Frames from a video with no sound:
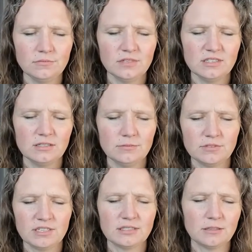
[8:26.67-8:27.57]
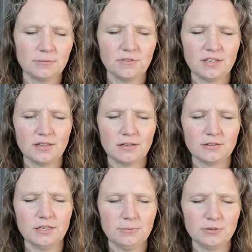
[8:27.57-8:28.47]
Seems like something that
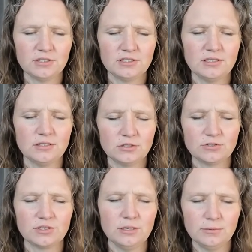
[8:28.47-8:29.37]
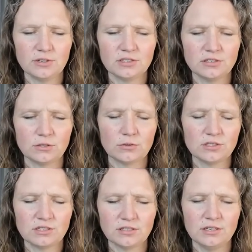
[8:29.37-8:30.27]
Libra sees, or Libra is
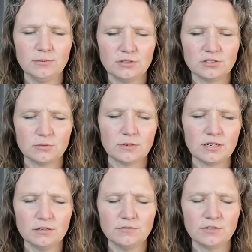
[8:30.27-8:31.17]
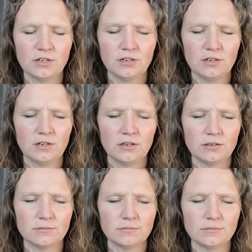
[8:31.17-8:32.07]
noticing, Libra is aware of,
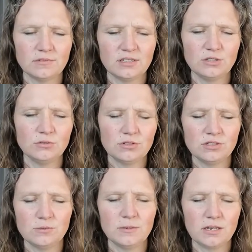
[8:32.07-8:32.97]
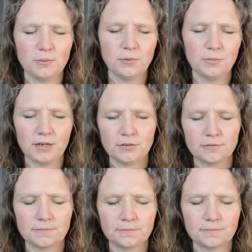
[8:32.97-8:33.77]
that you could speak up about.